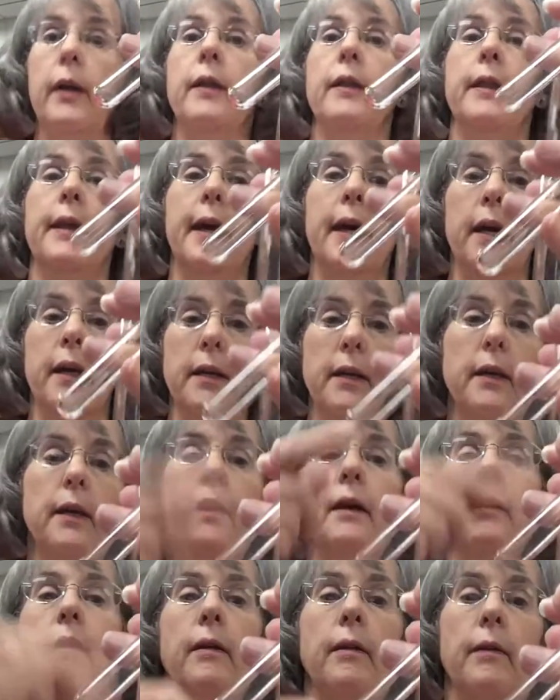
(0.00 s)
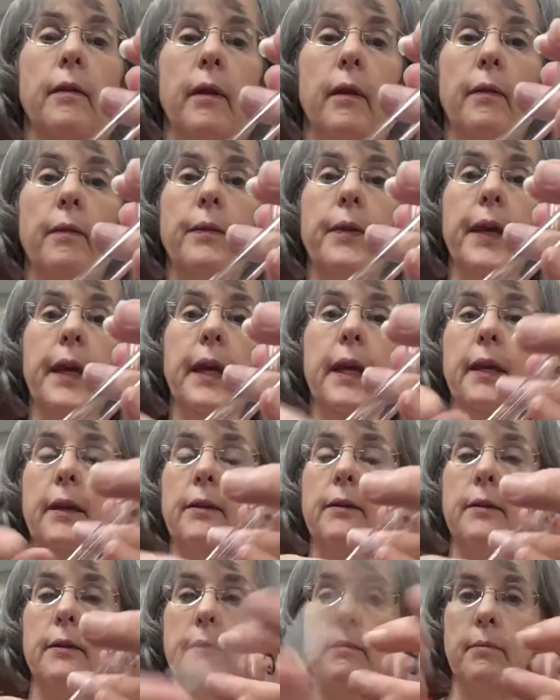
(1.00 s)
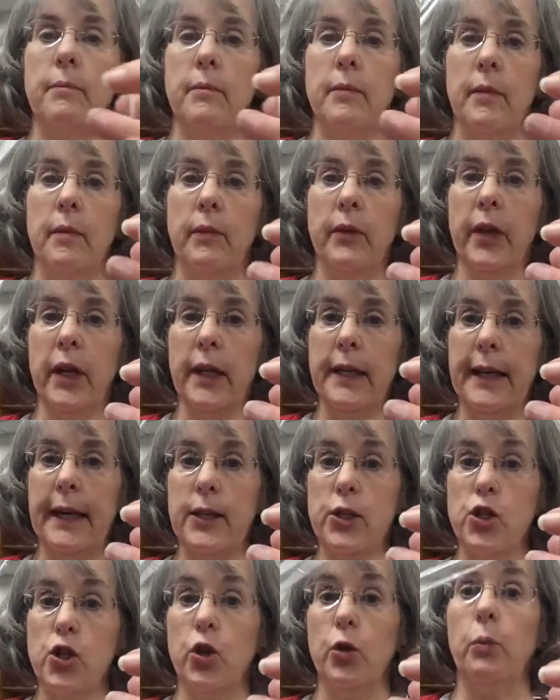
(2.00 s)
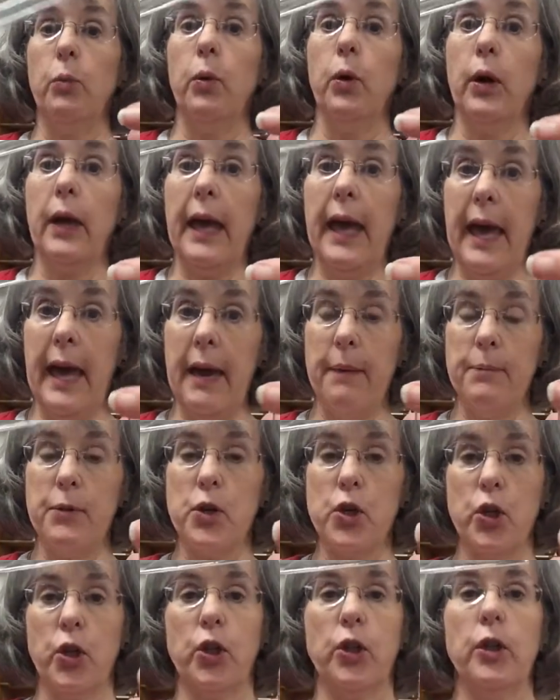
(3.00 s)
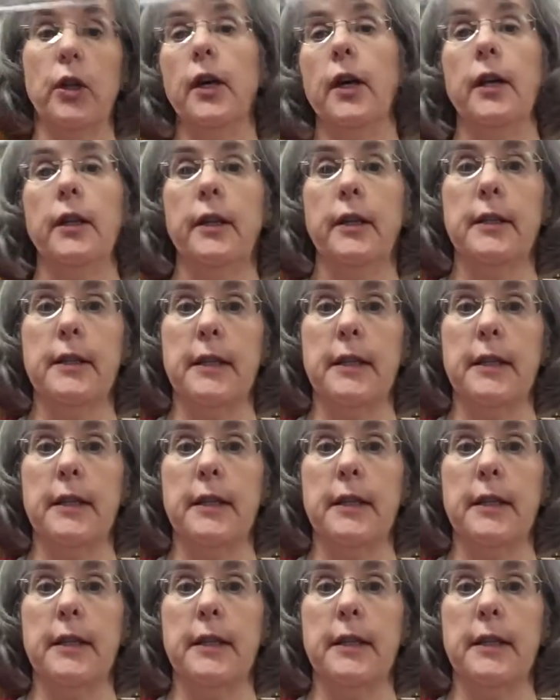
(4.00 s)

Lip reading: then the little test tube will capture the